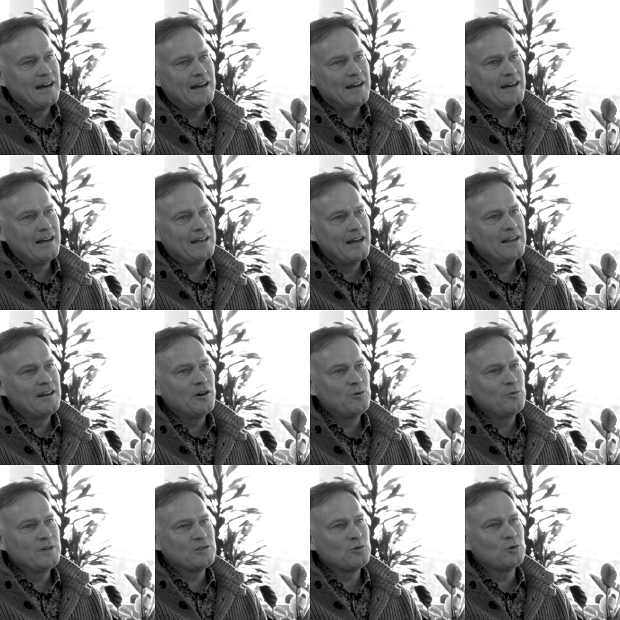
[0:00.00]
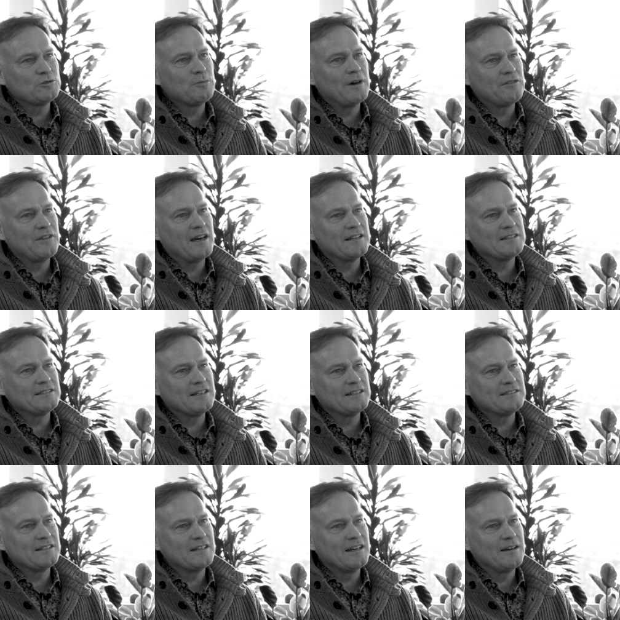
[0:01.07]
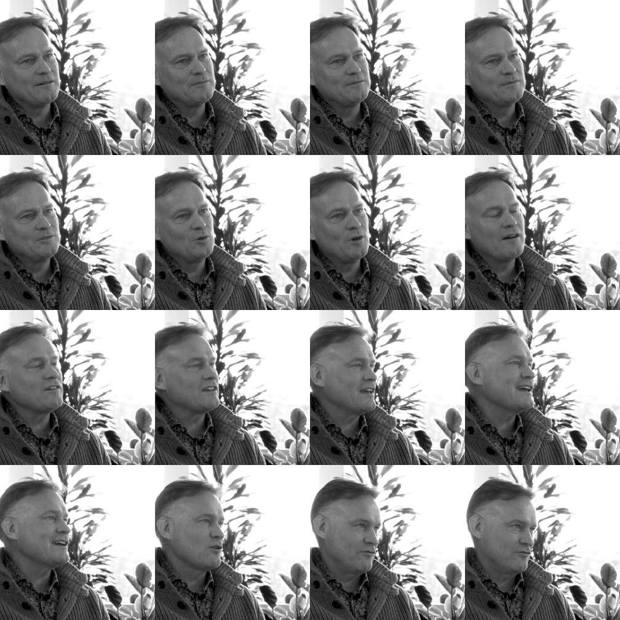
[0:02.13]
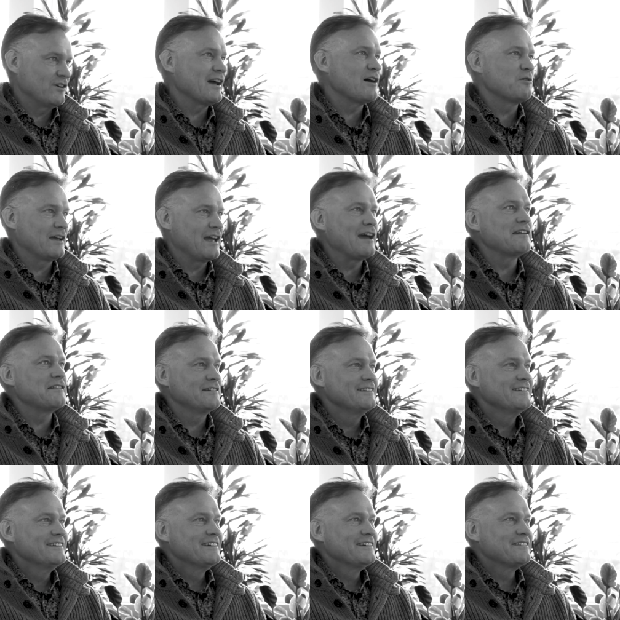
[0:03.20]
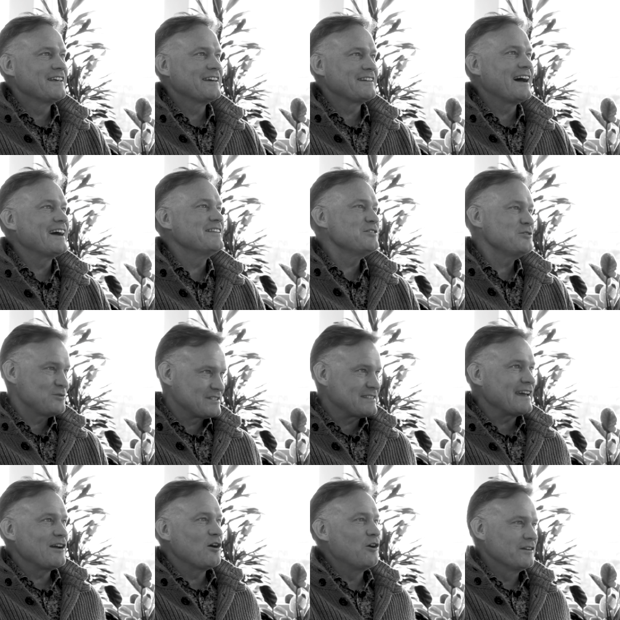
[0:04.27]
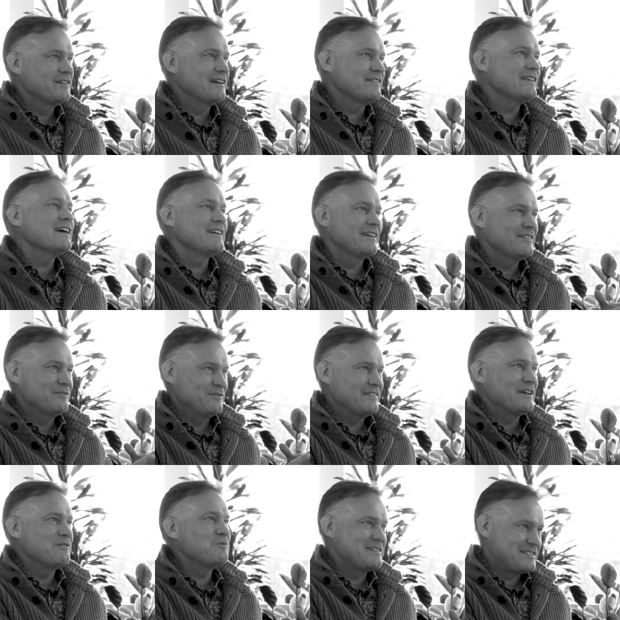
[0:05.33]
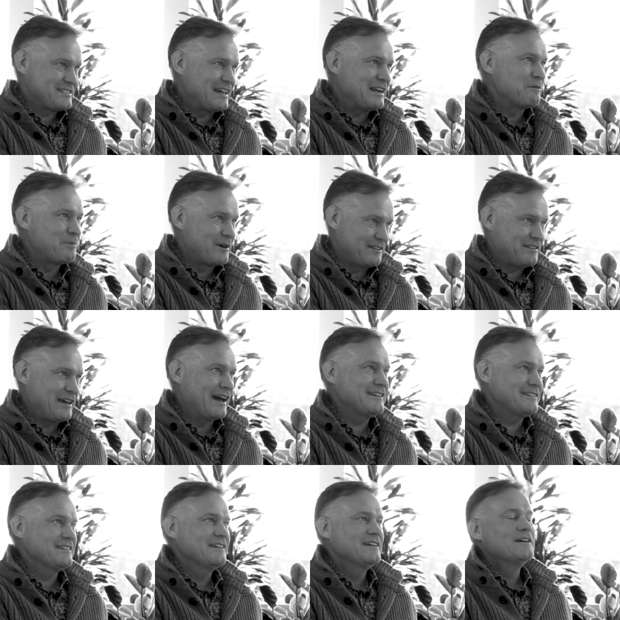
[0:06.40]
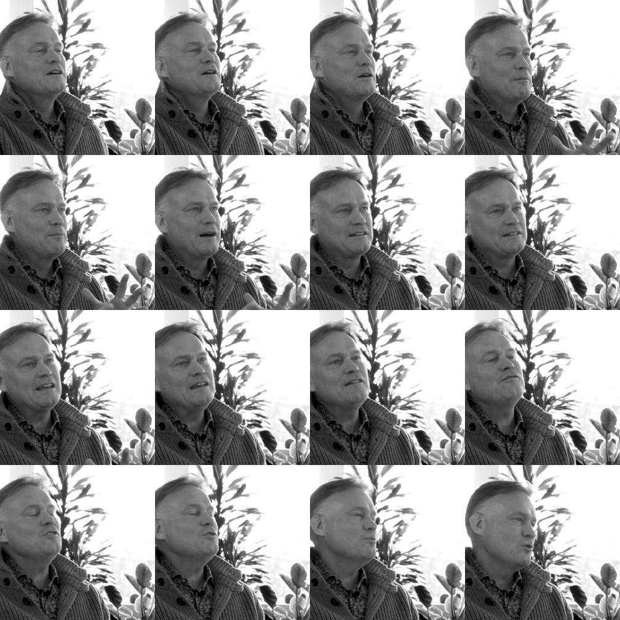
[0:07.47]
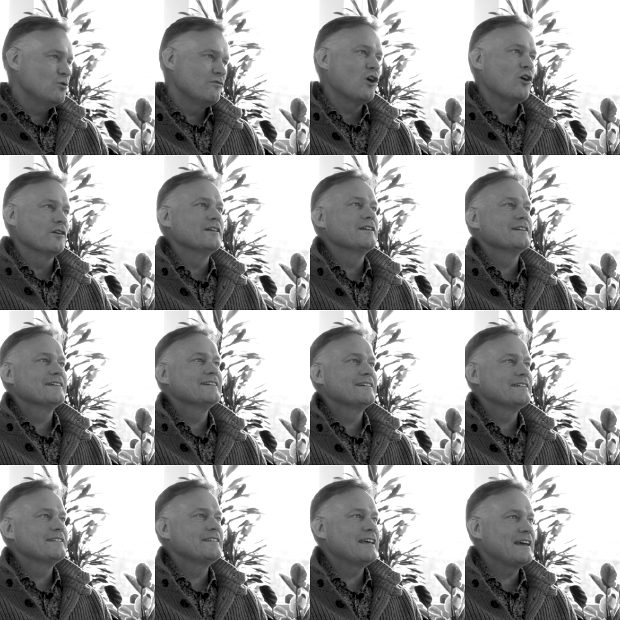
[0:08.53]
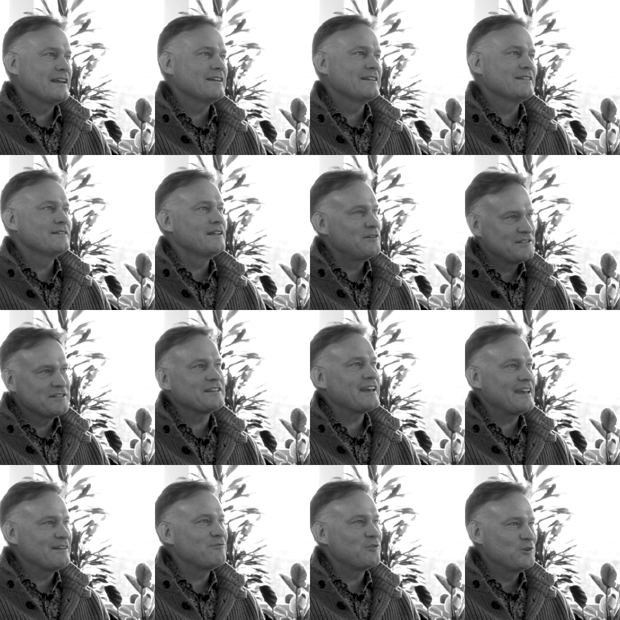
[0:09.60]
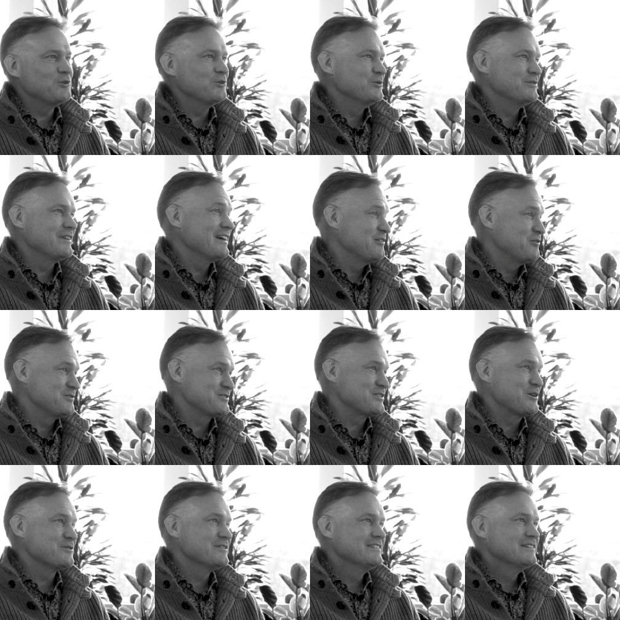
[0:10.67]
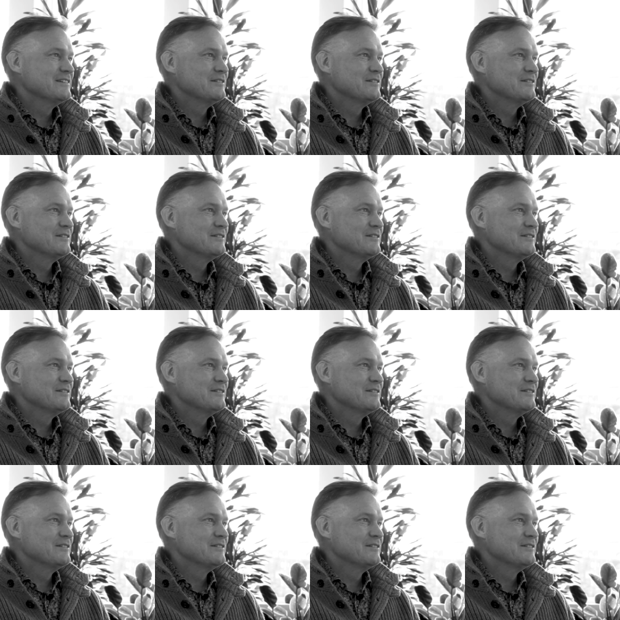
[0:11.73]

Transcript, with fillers: I, know we talked about that, that uh, you have a cake offer now again. That either you stay on and then then we celebrate that, but if you move on, then there is a cake for you then also